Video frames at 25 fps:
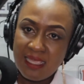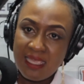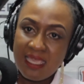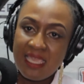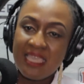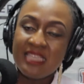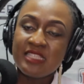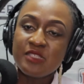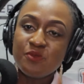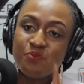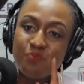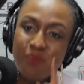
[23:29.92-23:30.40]

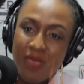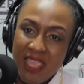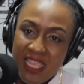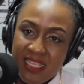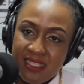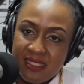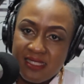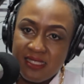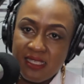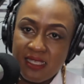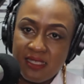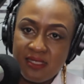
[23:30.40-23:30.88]
His
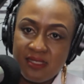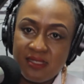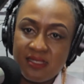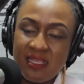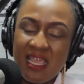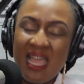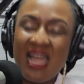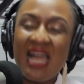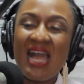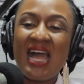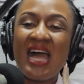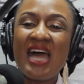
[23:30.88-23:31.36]

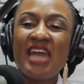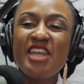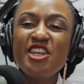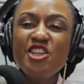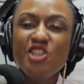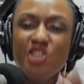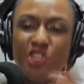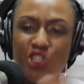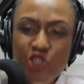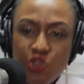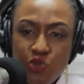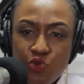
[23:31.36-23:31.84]
mercies are
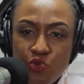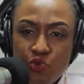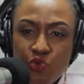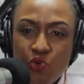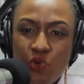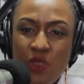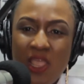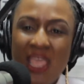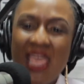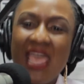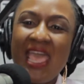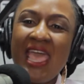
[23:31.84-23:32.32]
new
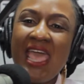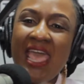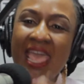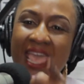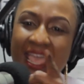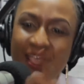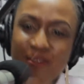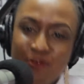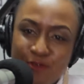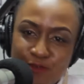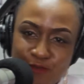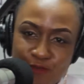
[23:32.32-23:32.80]

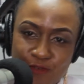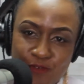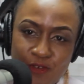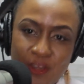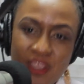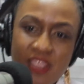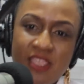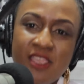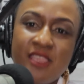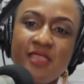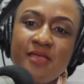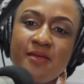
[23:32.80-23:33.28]

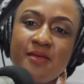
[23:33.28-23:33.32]
every